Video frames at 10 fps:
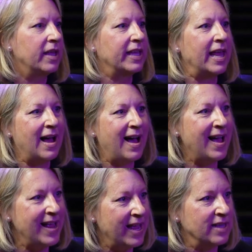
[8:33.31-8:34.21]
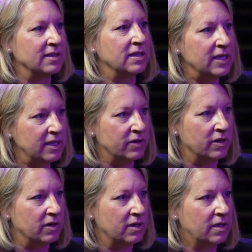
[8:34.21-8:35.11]
Can I, as a
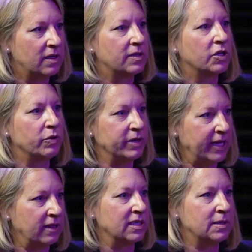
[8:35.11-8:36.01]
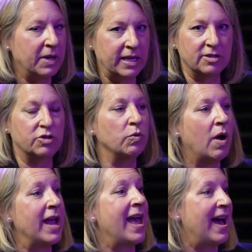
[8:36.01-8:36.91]
leader, create the space? Do
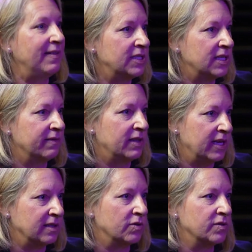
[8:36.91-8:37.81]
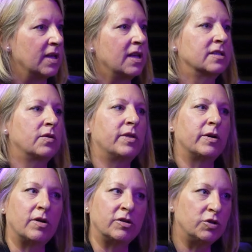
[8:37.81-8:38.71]
I have to give the answers? So
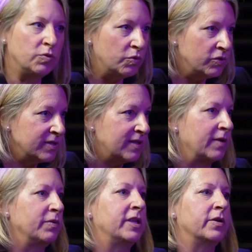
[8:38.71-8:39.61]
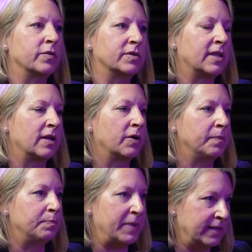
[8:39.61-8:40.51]
there are tools that we use that are
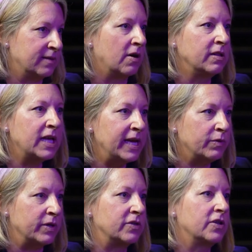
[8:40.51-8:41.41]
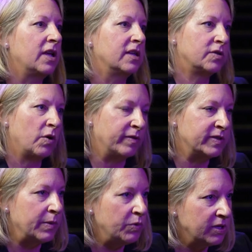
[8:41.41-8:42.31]
based on language. So if
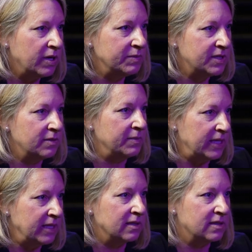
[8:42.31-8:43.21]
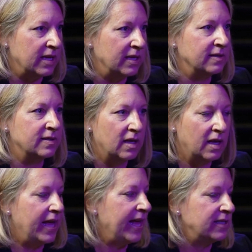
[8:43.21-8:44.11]
someone comes to me and says,
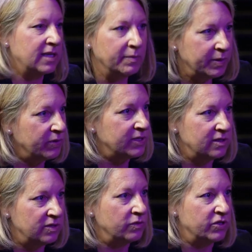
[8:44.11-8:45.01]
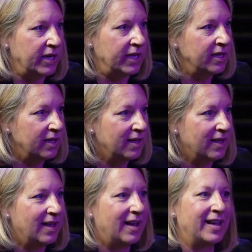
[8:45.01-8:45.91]
hey, tell me what to do, Jenni,
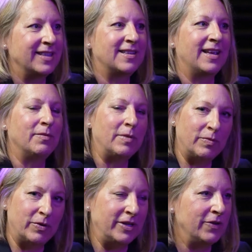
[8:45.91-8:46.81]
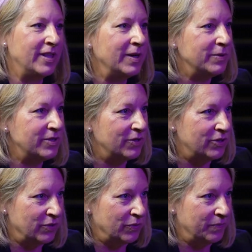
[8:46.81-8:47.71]
I say, well, what do you think we should
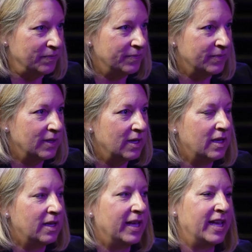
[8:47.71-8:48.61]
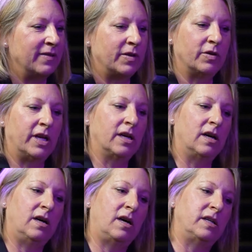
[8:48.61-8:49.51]
do? And if they're like,
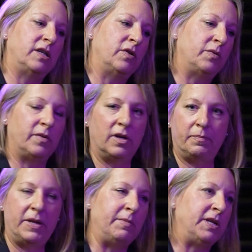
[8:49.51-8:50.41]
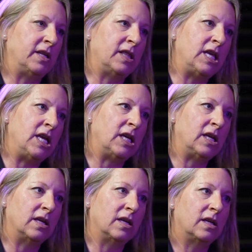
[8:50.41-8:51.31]
oh, you don't pay me to
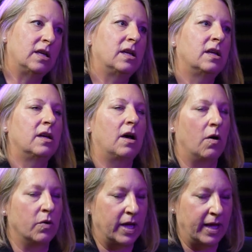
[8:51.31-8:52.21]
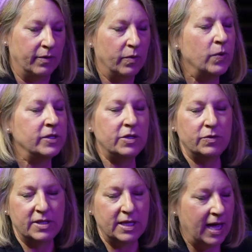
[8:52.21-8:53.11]
think, okay, what do you
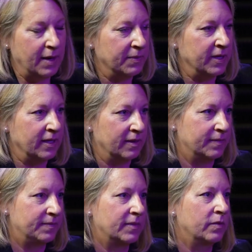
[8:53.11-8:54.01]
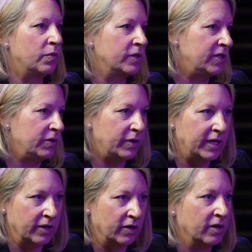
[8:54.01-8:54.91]
see happening? What do you
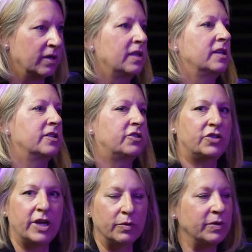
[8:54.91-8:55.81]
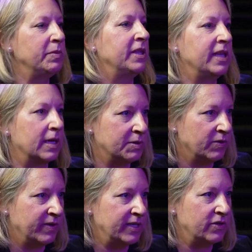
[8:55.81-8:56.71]
hear? Share with me the
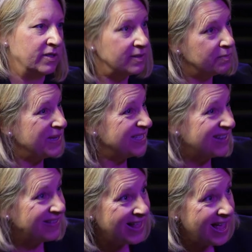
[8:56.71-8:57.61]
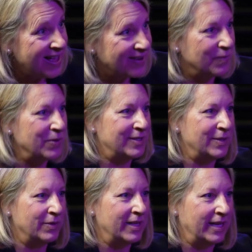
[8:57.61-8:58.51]
observations. Based on that, what do
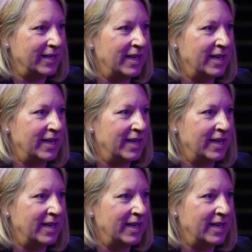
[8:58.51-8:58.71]
you think?